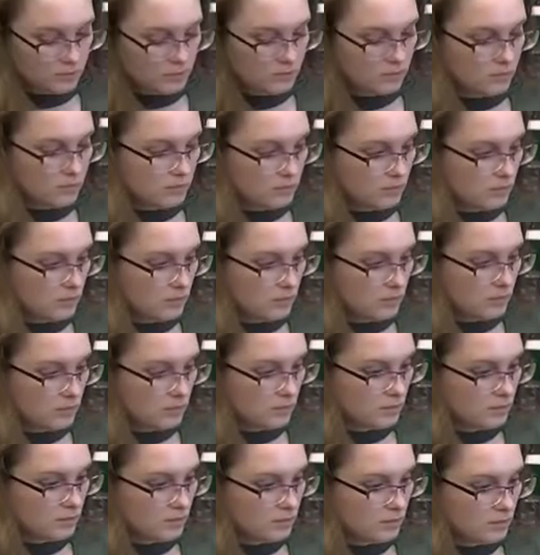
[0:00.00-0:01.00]

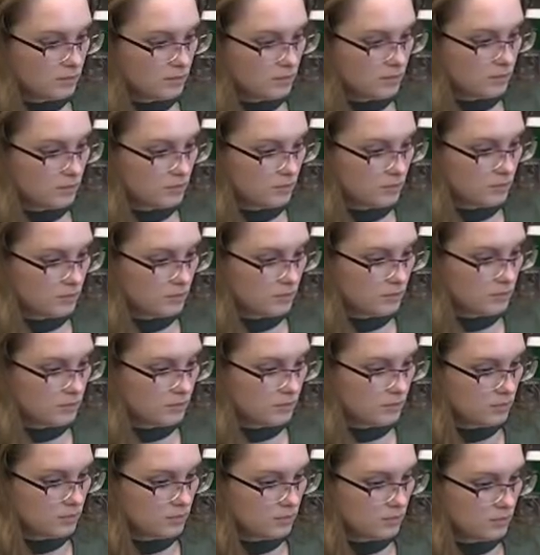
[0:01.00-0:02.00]

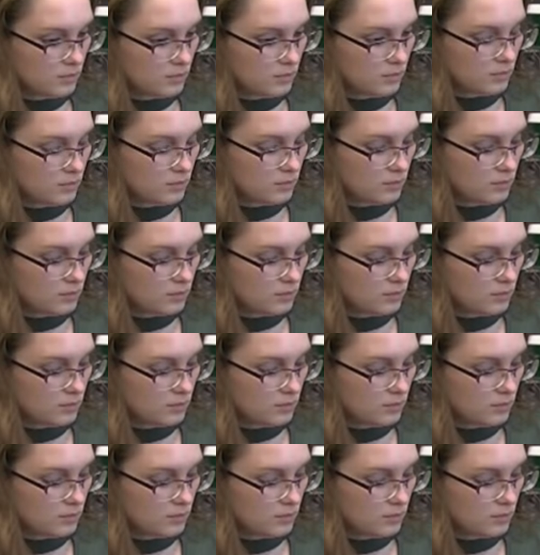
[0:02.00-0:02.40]
This person isn't speaking.